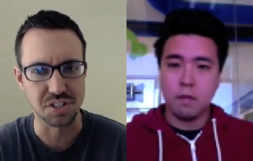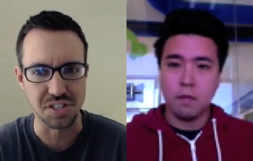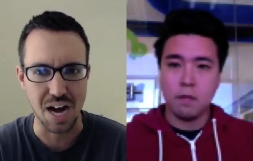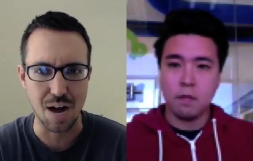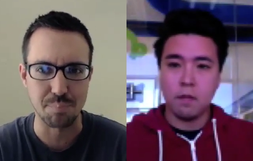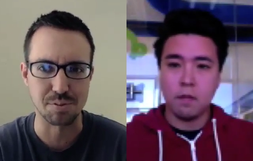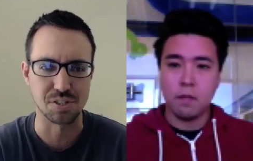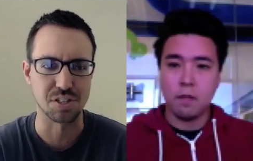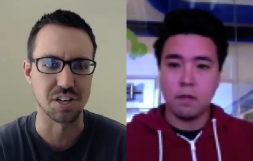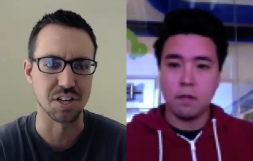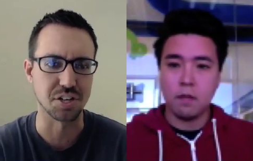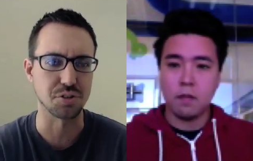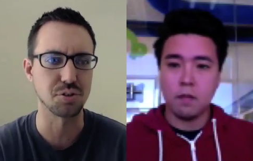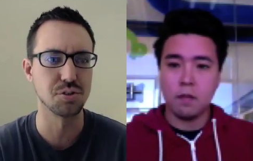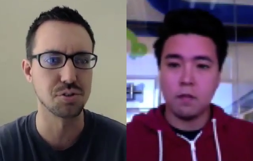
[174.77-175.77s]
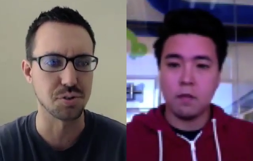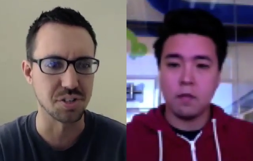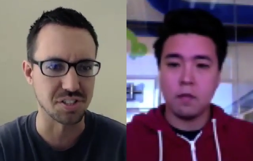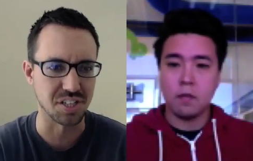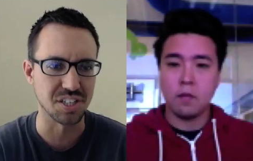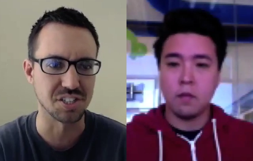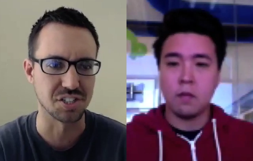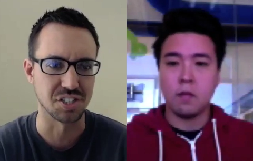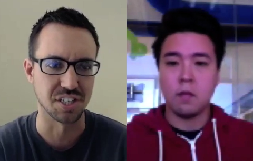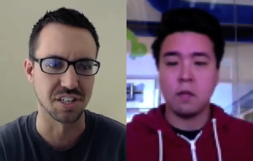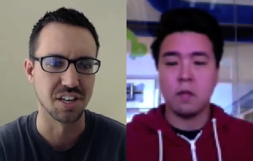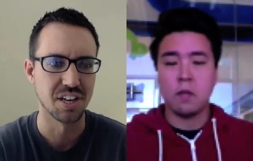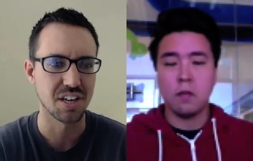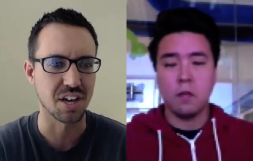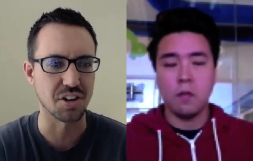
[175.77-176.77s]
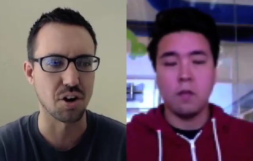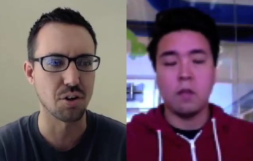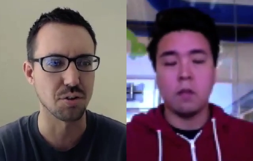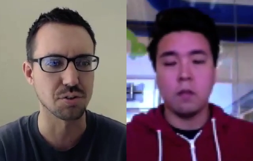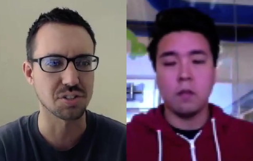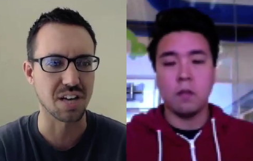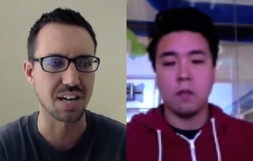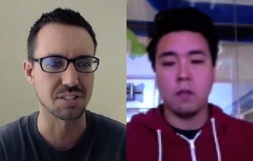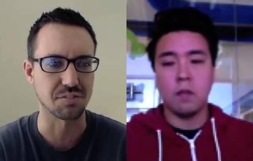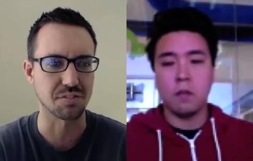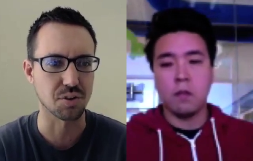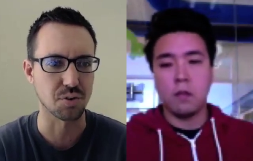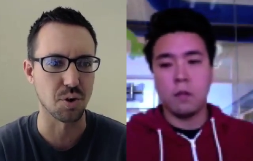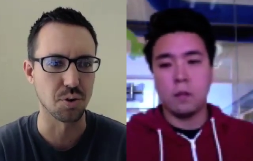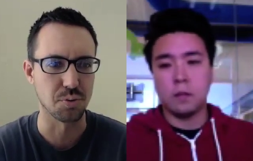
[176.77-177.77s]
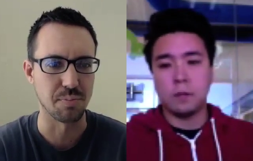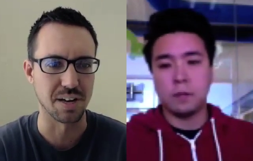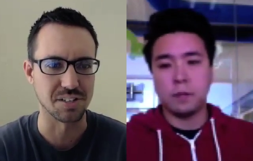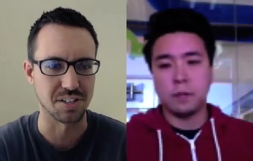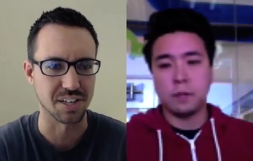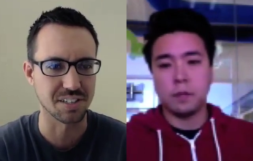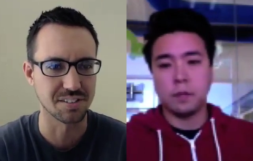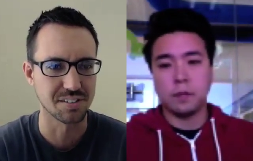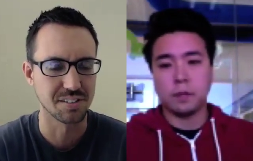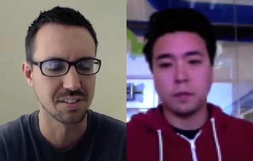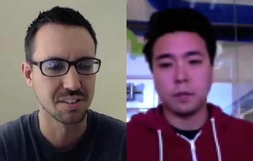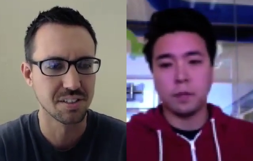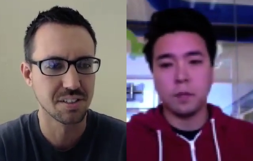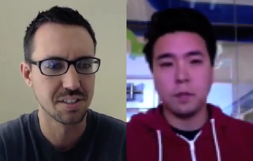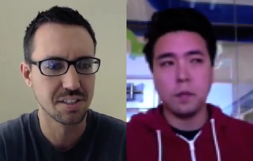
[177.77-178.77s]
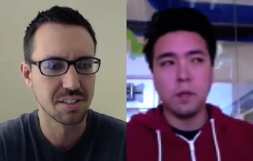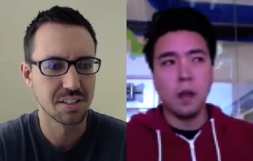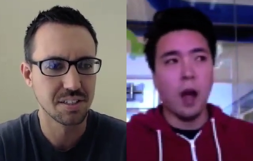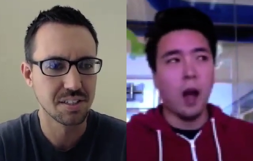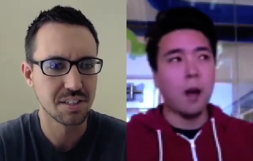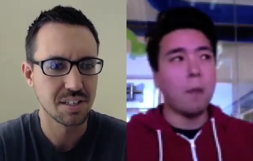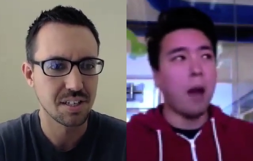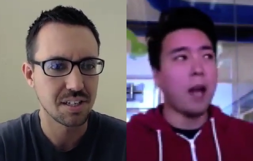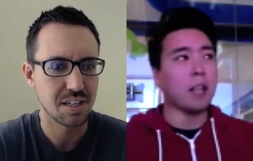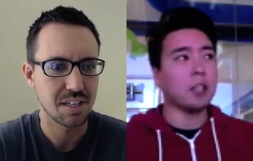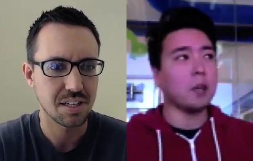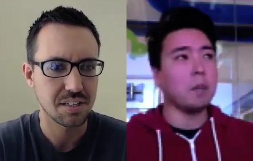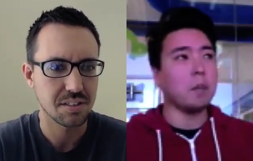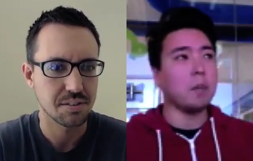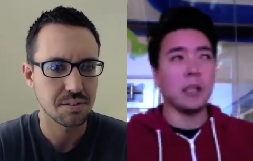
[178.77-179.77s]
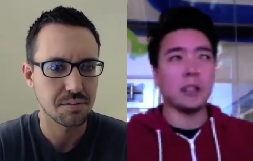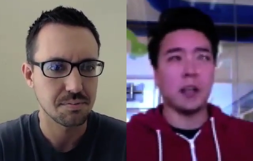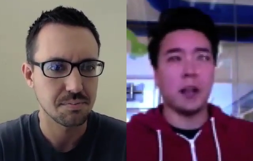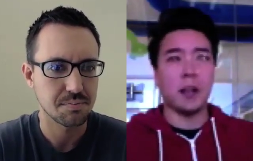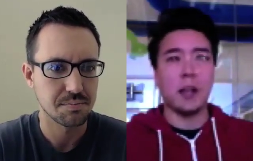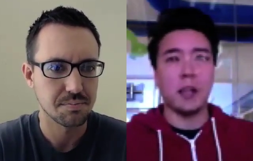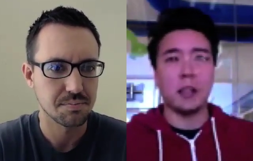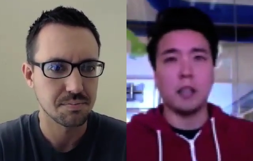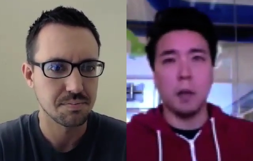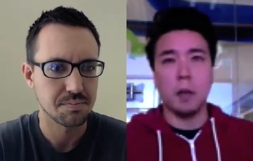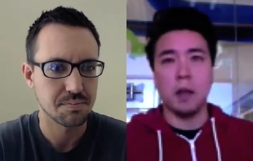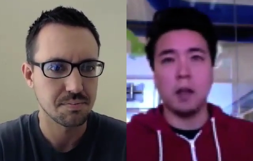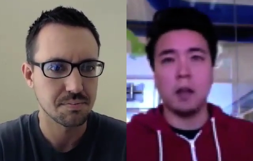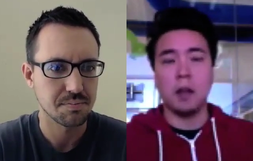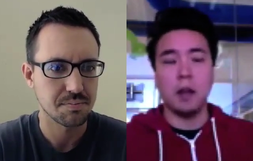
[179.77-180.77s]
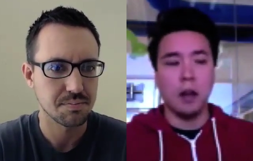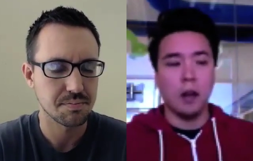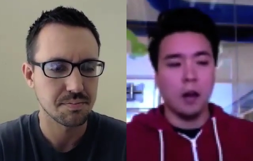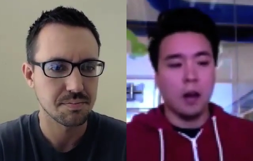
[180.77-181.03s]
Speaker 1: adoption and user retention and all those kinds of growth metrics? I'm um, actually mixed on this. I mean,